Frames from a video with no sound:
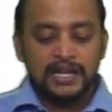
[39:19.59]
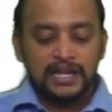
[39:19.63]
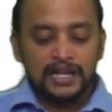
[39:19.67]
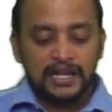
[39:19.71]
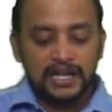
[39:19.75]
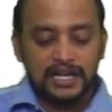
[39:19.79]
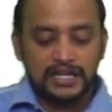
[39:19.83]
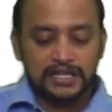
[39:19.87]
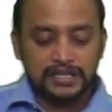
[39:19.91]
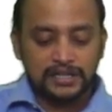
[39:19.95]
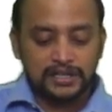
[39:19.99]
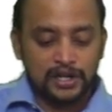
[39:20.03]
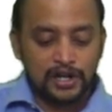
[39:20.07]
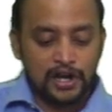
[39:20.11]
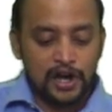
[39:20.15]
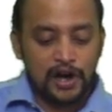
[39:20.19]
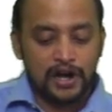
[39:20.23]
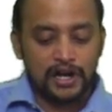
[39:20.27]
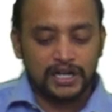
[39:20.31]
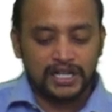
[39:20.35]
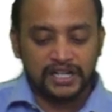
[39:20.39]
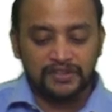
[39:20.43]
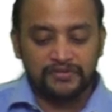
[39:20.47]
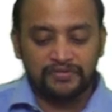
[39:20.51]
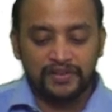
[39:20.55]
is
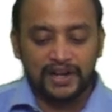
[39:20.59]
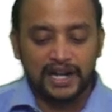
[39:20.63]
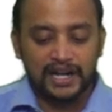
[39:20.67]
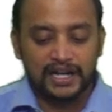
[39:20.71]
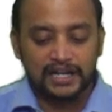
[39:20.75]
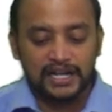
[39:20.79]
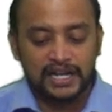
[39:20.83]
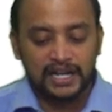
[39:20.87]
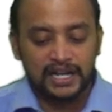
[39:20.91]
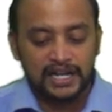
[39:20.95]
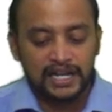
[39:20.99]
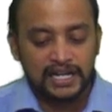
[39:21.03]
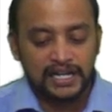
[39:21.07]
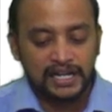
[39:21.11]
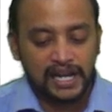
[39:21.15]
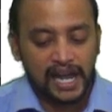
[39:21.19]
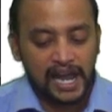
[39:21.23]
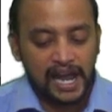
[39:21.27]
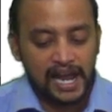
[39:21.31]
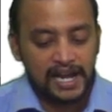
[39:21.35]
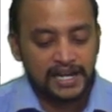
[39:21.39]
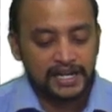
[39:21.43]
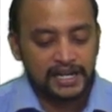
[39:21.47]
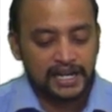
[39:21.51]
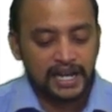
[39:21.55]
not reflecting in
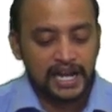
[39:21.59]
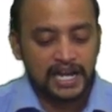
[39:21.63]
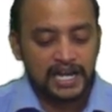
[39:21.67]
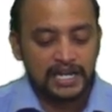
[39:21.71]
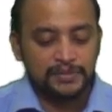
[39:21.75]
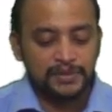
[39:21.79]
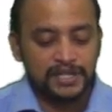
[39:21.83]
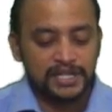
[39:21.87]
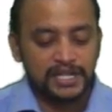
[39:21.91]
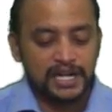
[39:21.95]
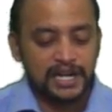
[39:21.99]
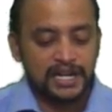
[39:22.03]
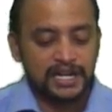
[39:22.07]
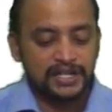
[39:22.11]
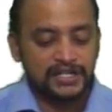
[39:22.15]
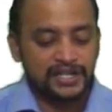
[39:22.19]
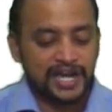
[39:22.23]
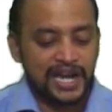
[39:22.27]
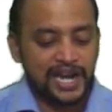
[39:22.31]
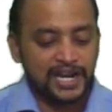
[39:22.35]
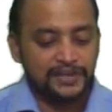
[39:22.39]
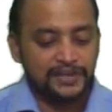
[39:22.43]
KNK Limited in Jan